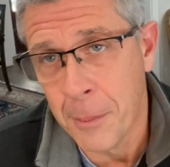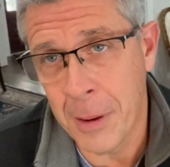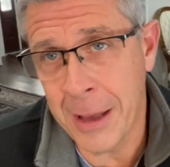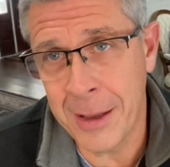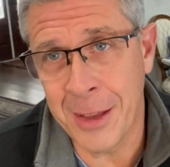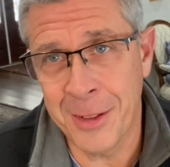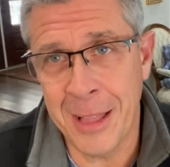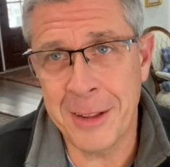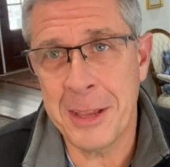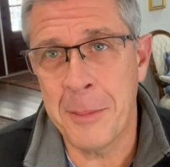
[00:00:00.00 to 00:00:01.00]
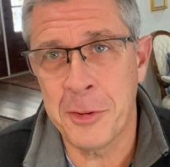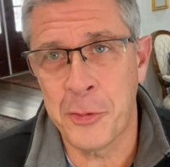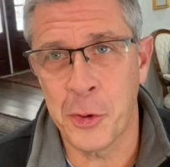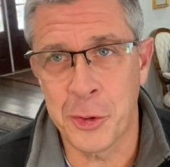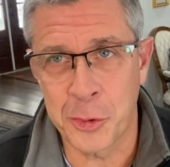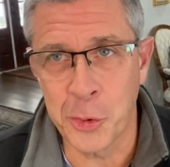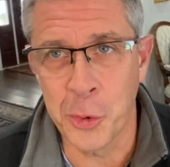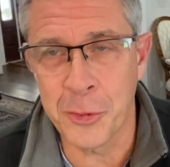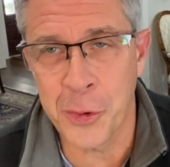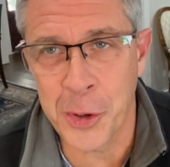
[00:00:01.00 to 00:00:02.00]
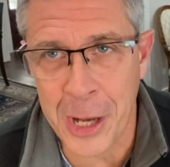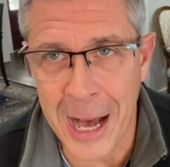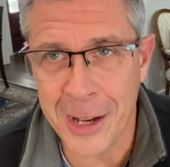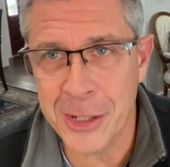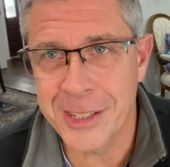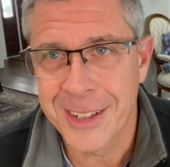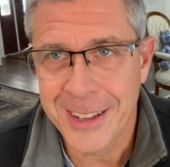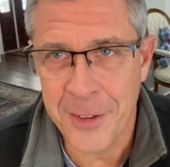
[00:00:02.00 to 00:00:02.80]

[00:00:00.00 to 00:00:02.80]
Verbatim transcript: A lot of times if you're in school, if you're in college,